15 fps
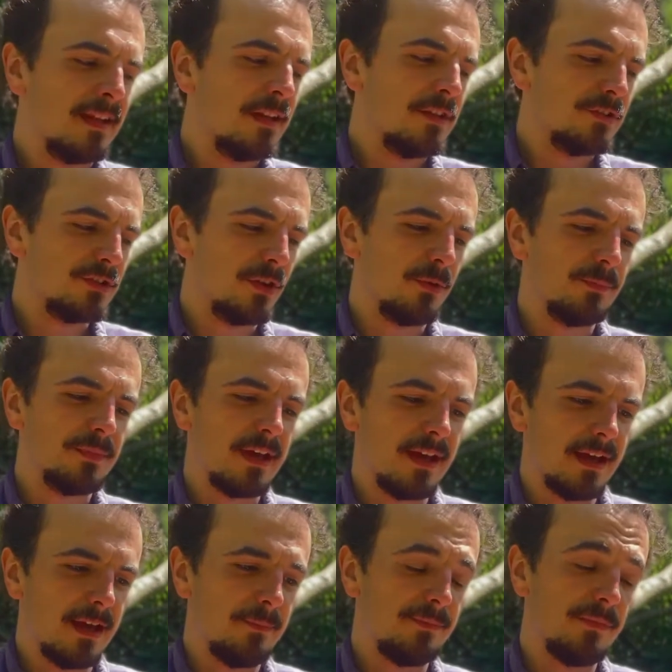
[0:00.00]
So
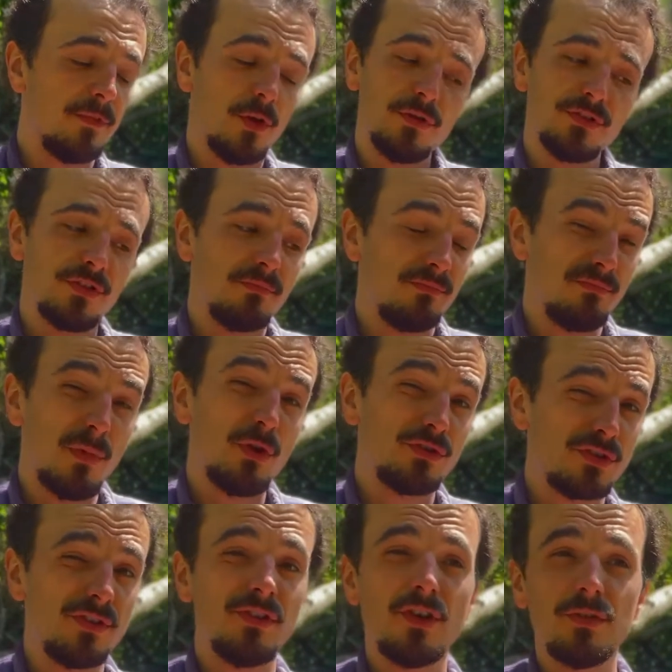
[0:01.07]
those are
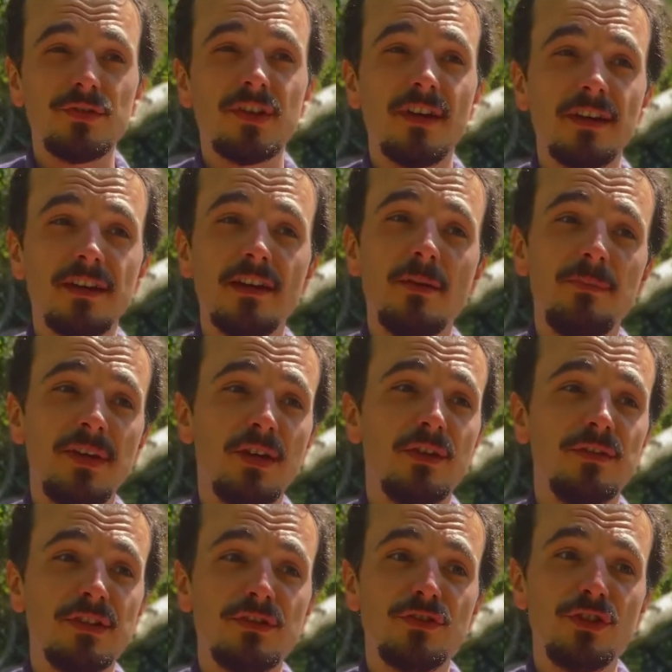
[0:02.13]
most of the notes that are going to appear
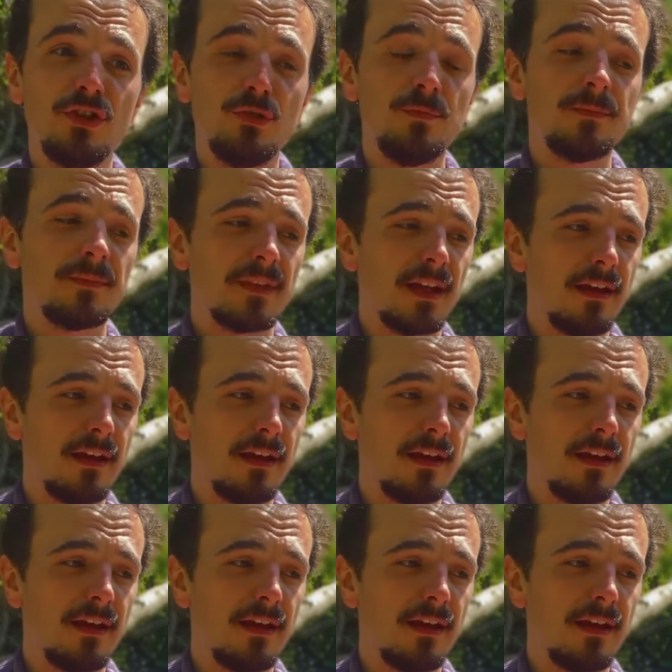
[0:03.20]
in this tune.